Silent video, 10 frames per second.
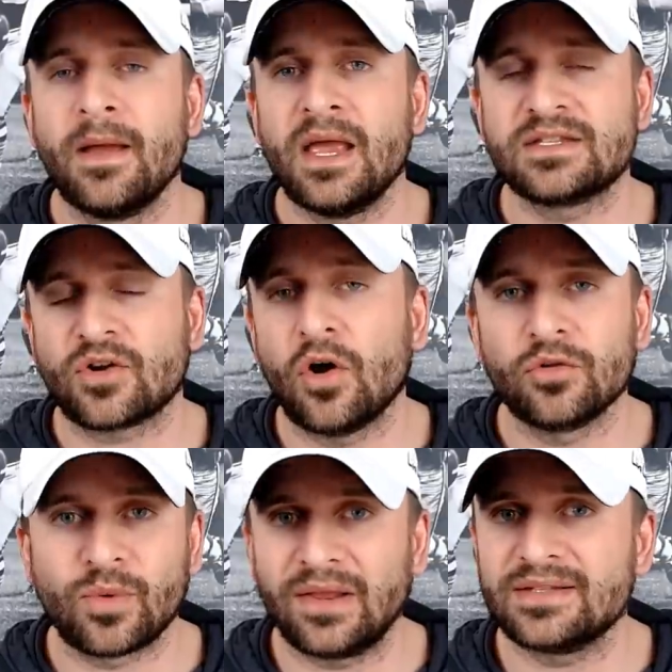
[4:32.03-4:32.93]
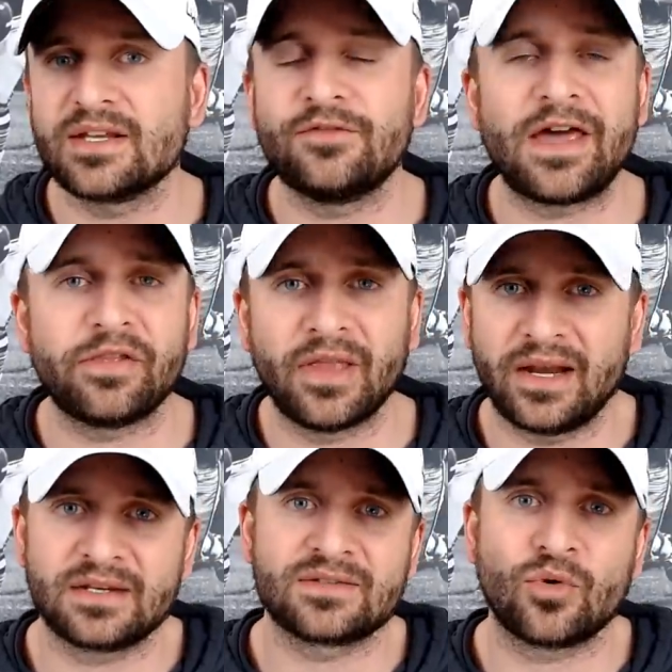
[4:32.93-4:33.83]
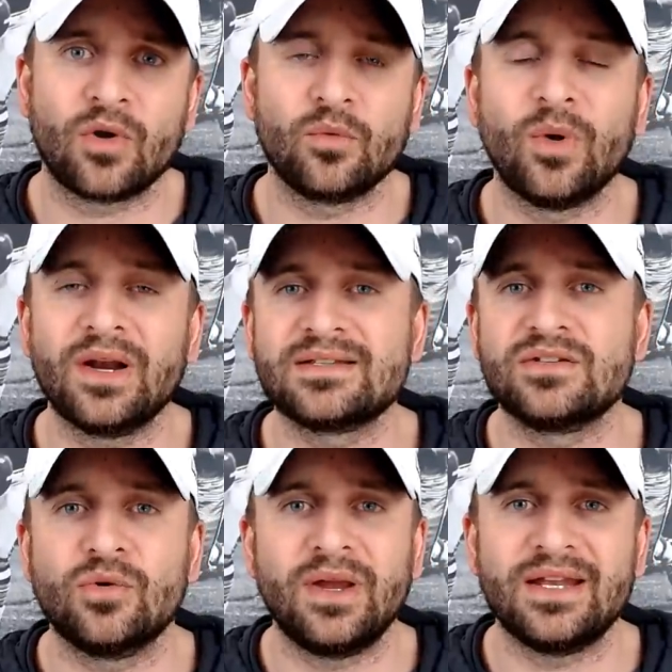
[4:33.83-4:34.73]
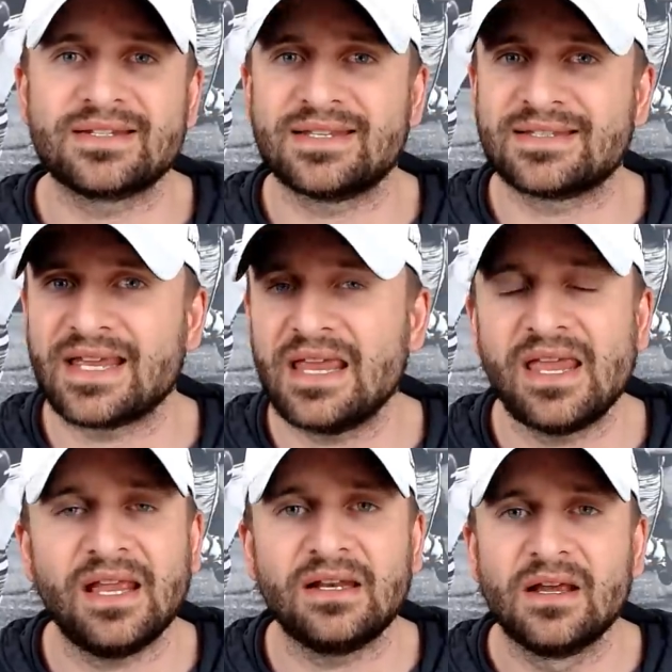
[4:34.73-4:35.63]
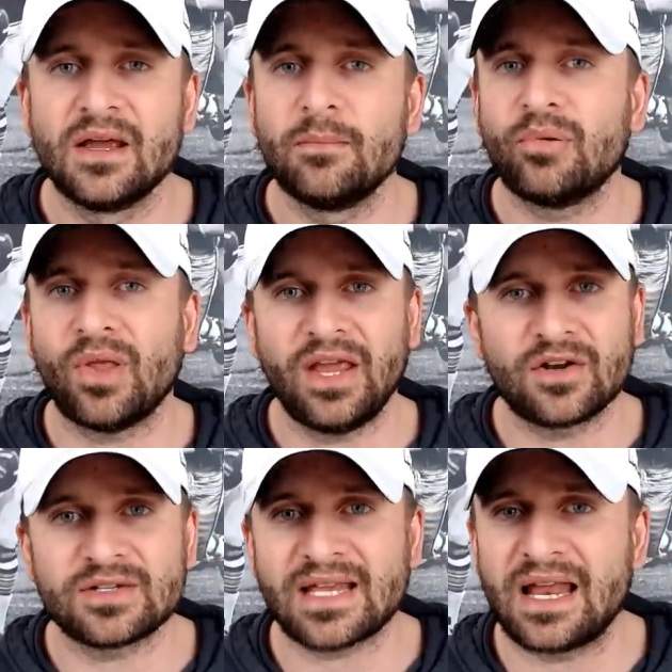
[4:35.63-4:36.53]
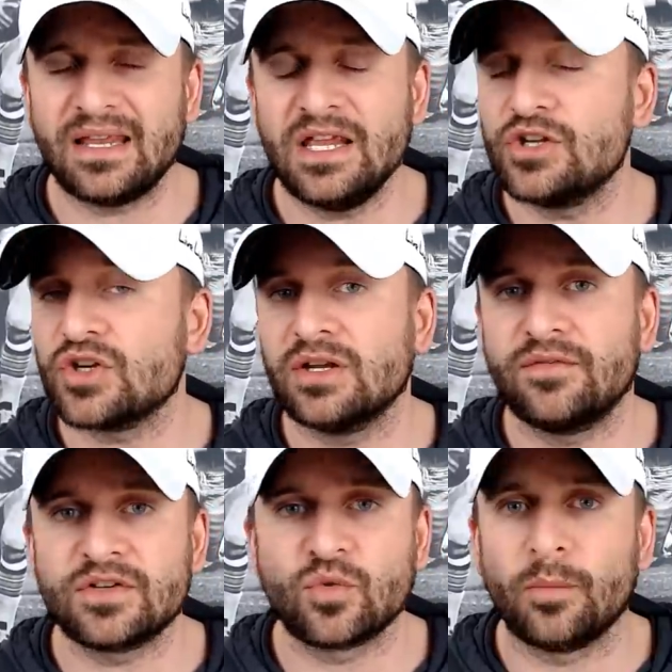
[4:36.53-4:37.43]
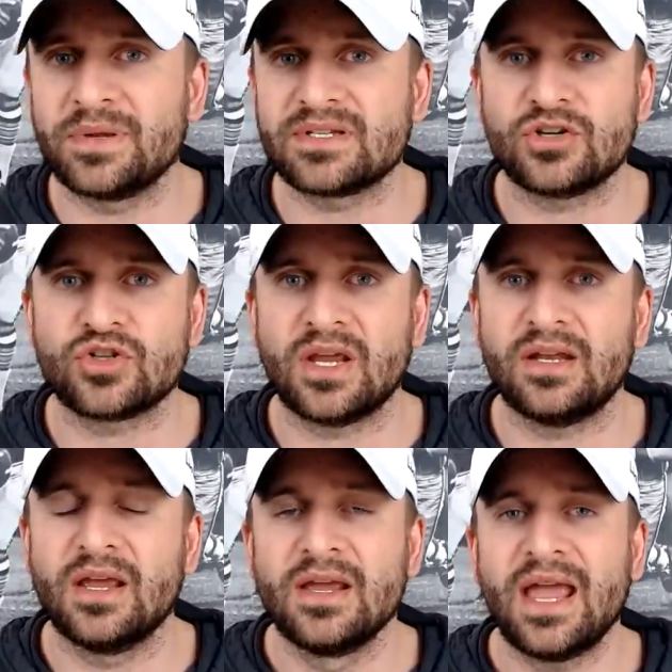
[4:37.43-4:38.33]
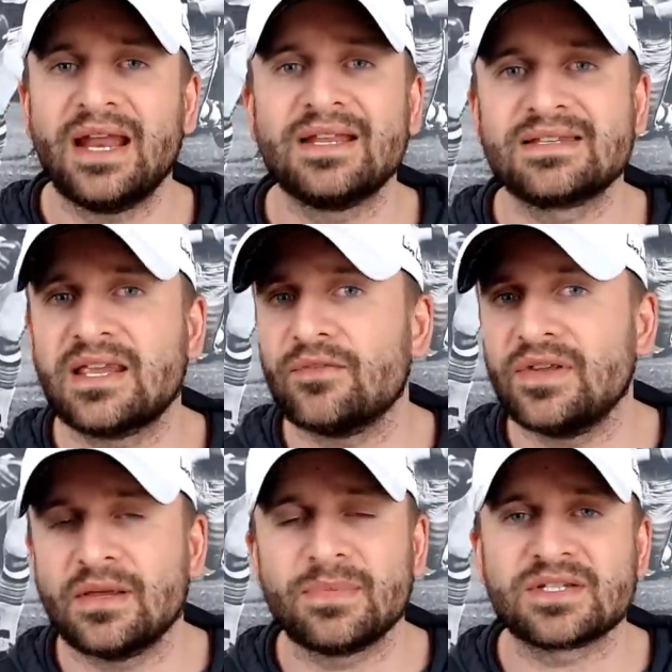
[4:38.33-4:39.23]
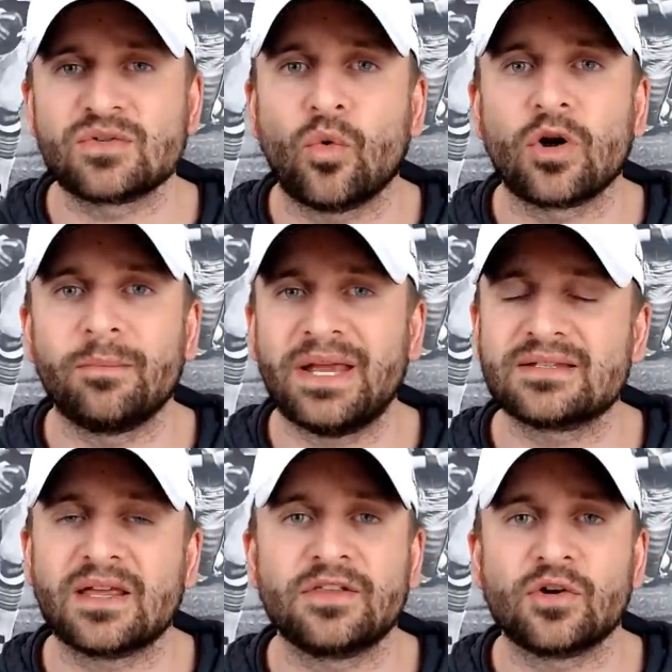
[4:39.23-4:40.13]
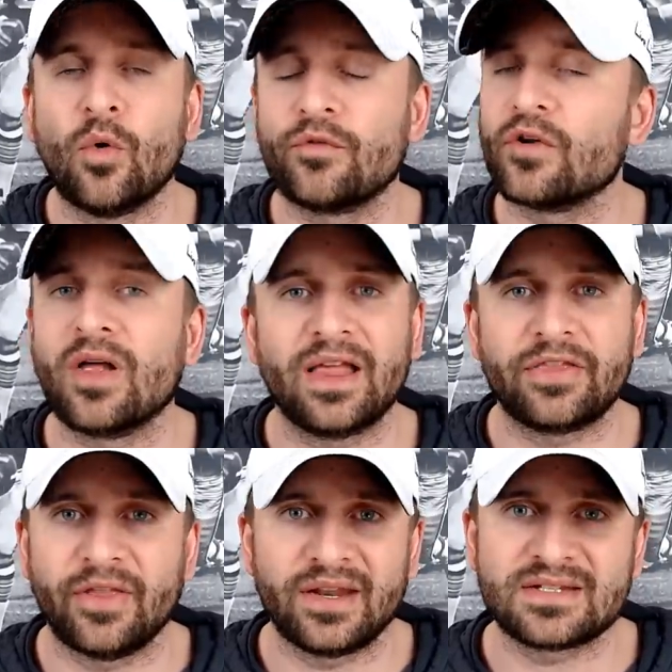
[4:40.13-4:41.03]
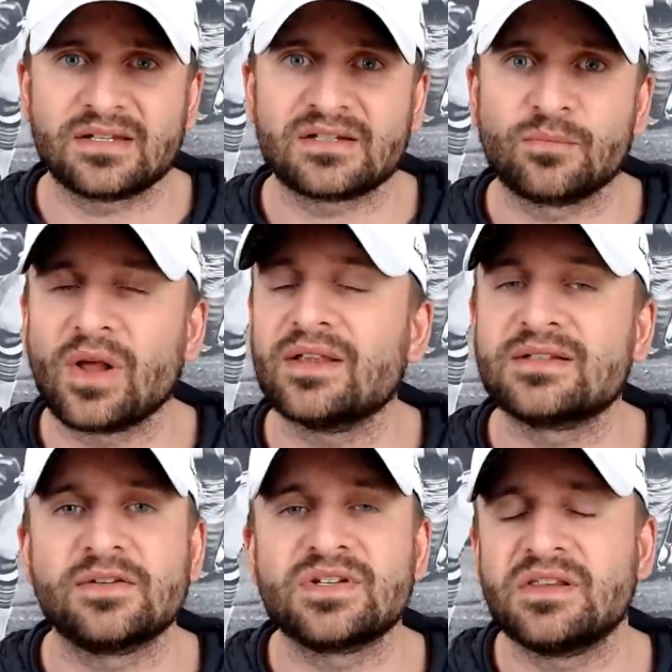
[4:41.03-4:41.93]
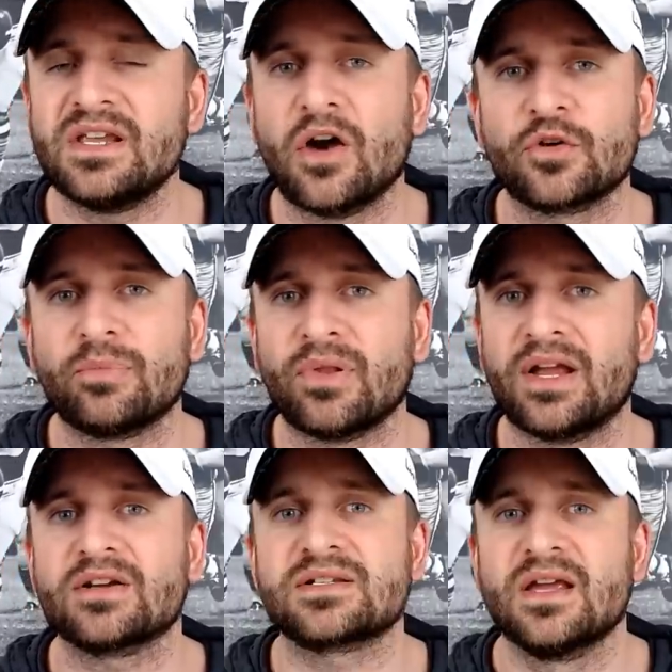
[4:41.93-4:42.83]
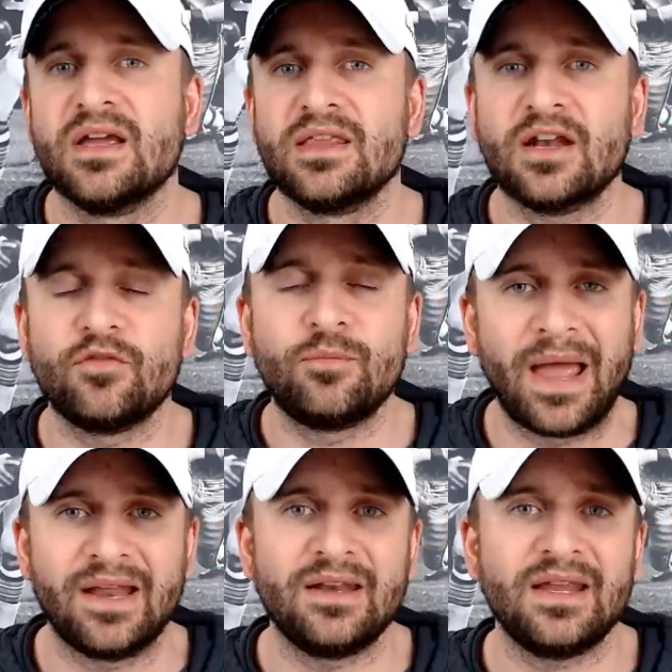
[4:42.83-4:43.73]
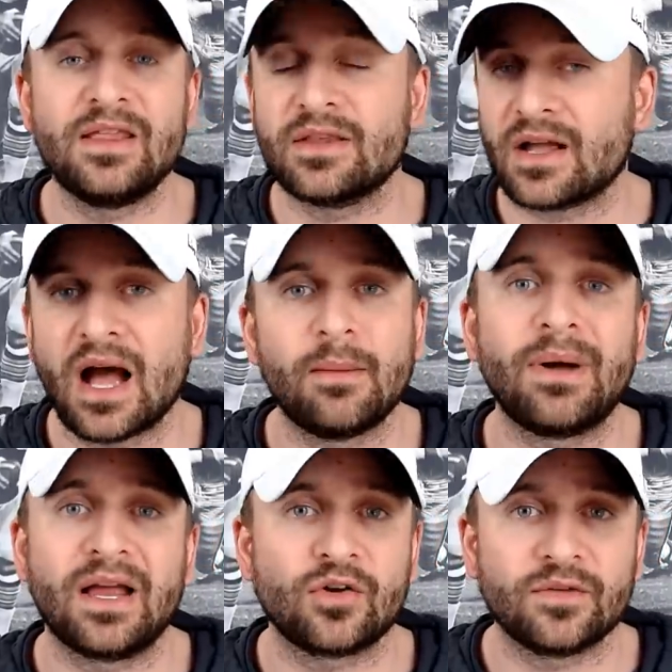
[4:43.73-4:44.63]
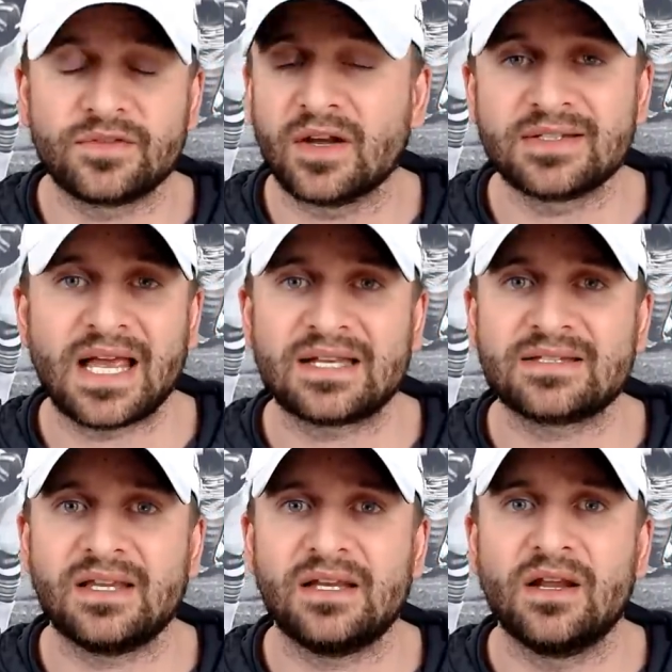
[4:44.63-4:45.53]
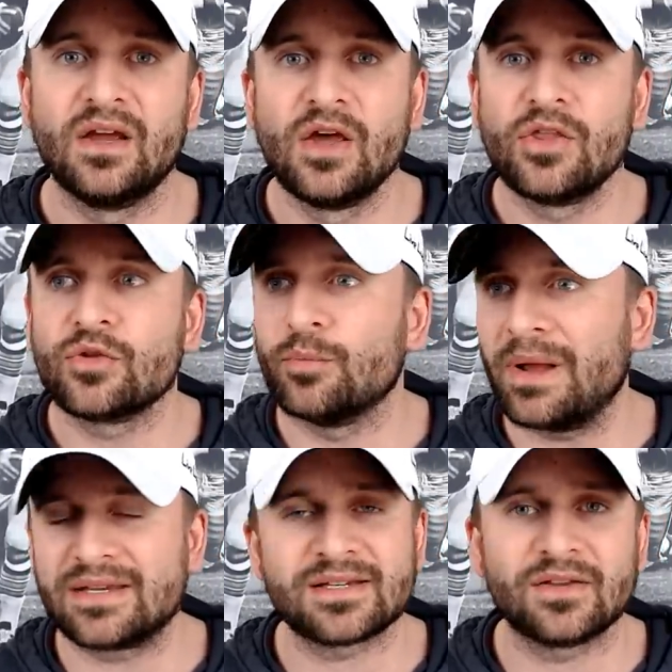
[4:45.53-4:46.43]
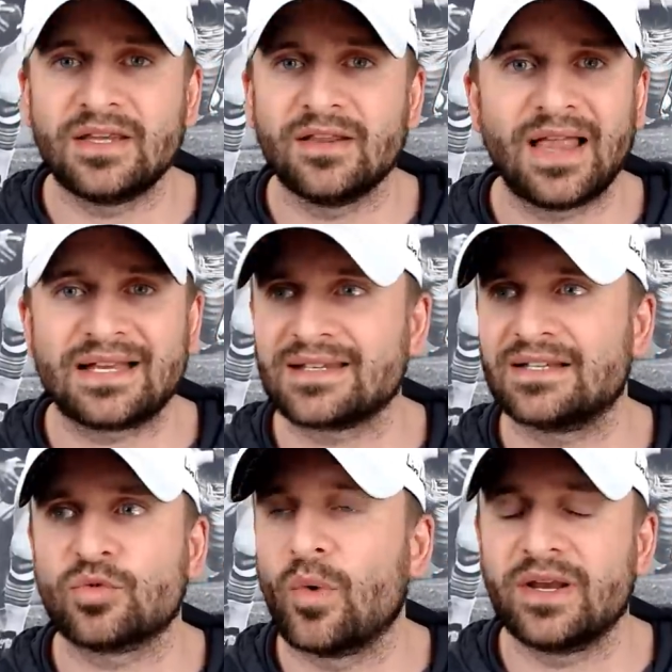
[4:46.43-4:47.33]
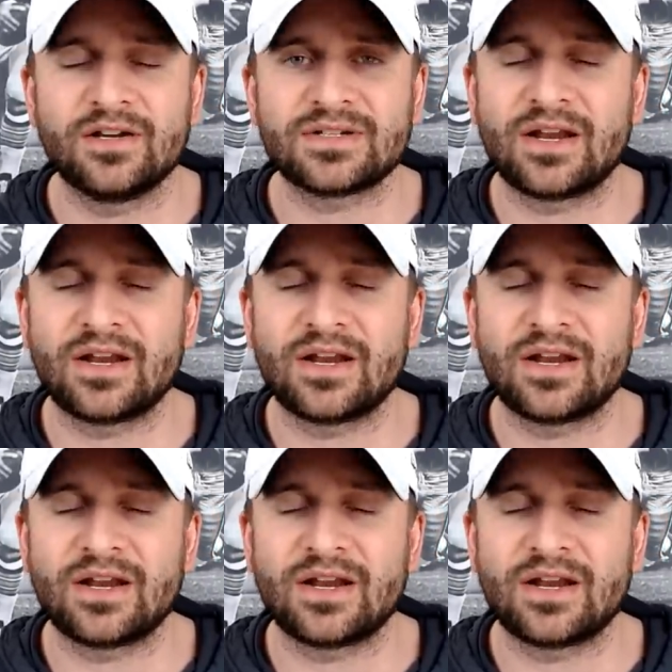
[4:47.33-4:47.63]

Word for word: It's called relative athletic score. And what it's doing is it's taking players at each individual position, and it's giving them a score based on their overall athleticism relative to the other players that have been in the combine or have done testing through basically the last like 20 years.